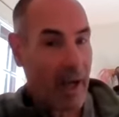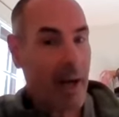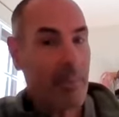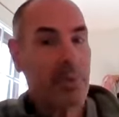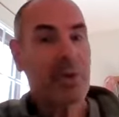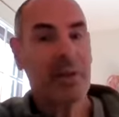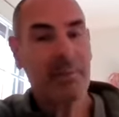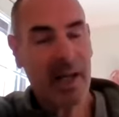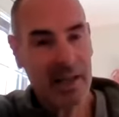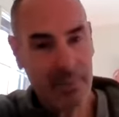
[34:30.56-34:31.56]

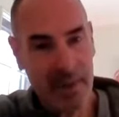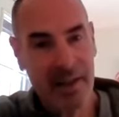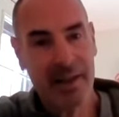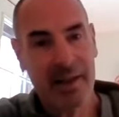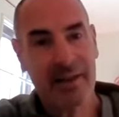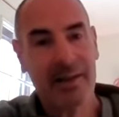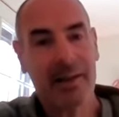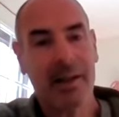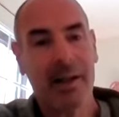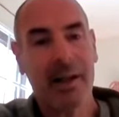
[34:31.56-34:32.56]
option might be there.
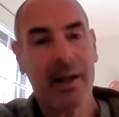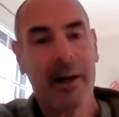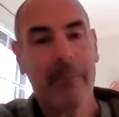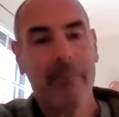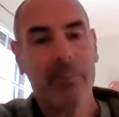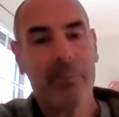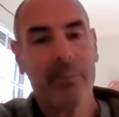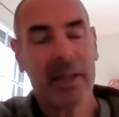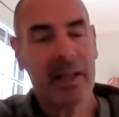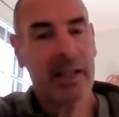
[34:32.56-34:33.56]

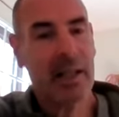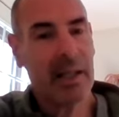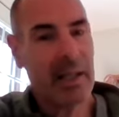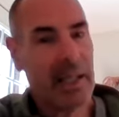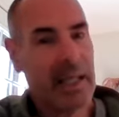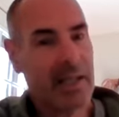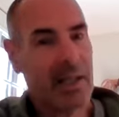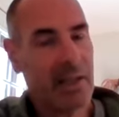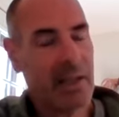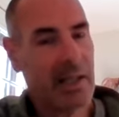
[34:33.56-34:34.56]
But it is
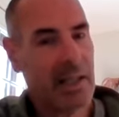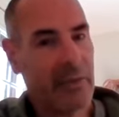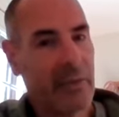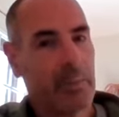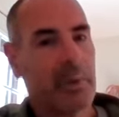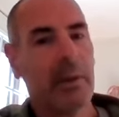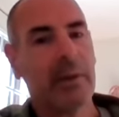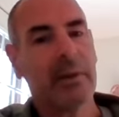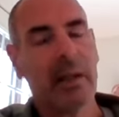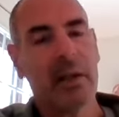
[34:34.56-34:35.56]

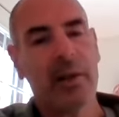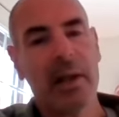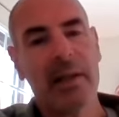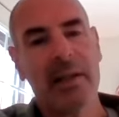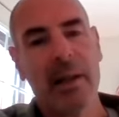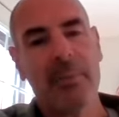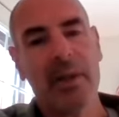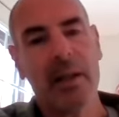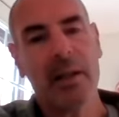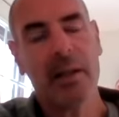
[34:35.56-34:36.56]
conceivable that there is
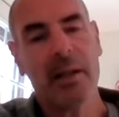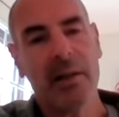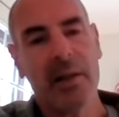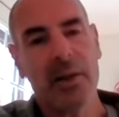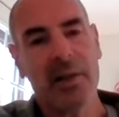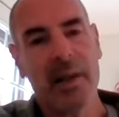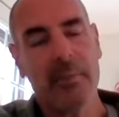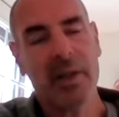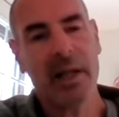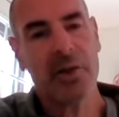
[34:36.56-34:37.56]

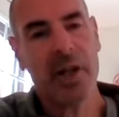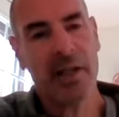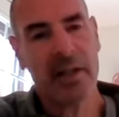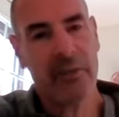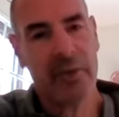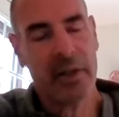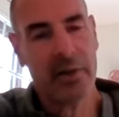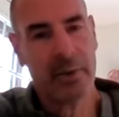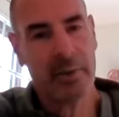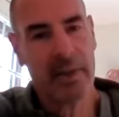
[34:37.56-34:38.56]
some digestive
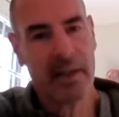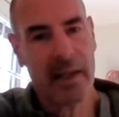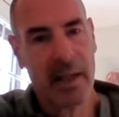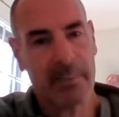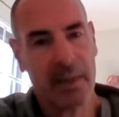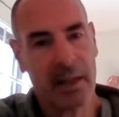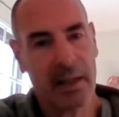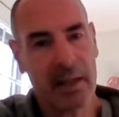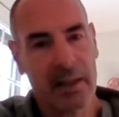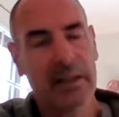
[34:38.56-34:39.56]
issue that's
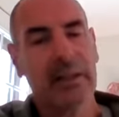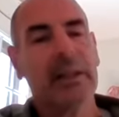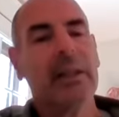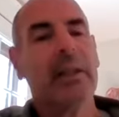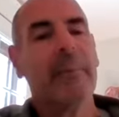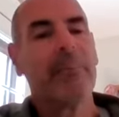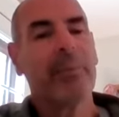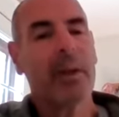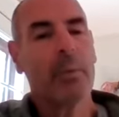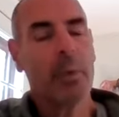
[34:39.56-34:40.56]
happening.
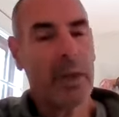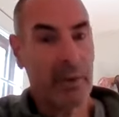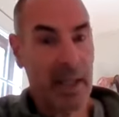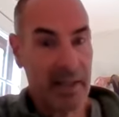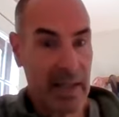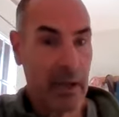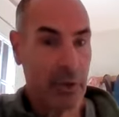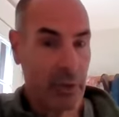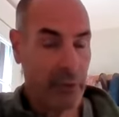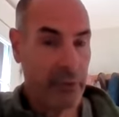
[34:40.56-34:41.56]
whether it's the
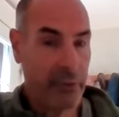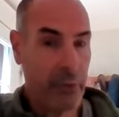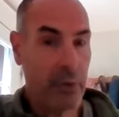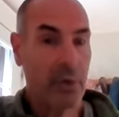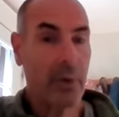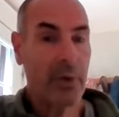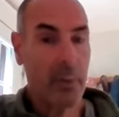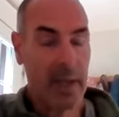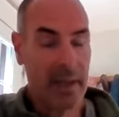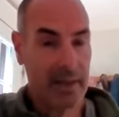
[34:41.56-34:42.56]
actual food or the
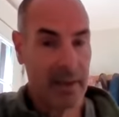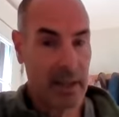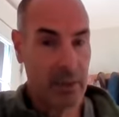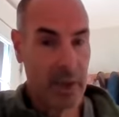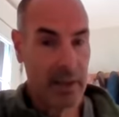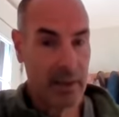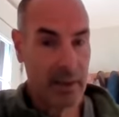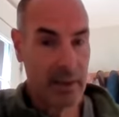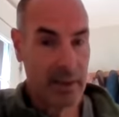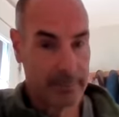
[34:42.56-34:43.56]
way it's
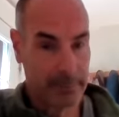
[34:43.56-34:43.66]
digested.